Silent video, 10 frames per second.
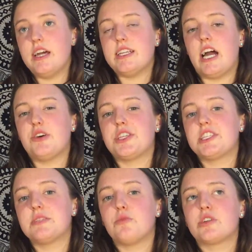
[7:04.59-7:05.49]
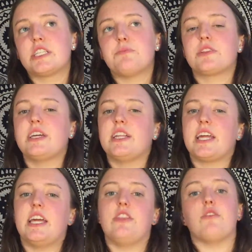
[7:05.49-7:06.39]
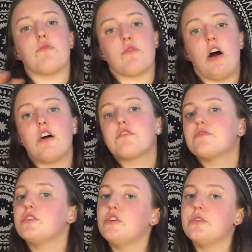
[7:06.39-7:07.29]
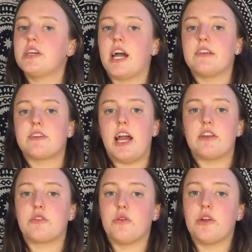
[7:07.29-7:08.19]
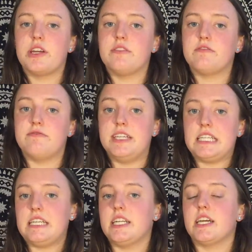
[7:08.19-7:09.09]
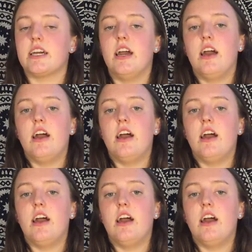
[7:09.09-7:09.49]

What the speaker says: Now this is more typically like in the raw food kind of category of vegan eating,